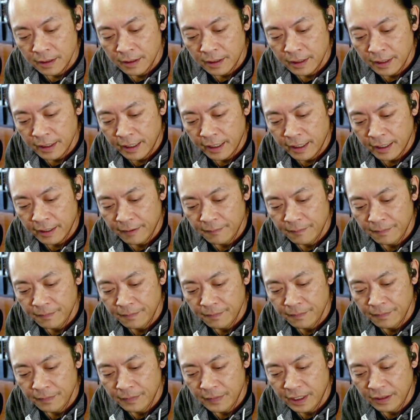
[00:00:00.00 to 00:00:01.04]
Yeah,
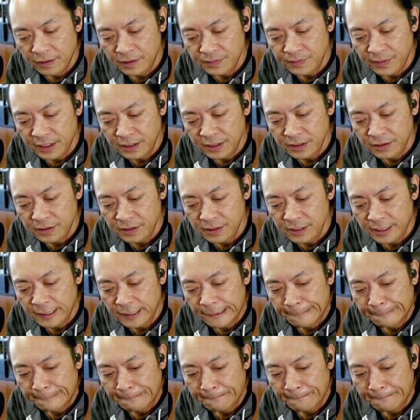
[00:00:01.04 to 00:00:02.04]
that was my Tuesday.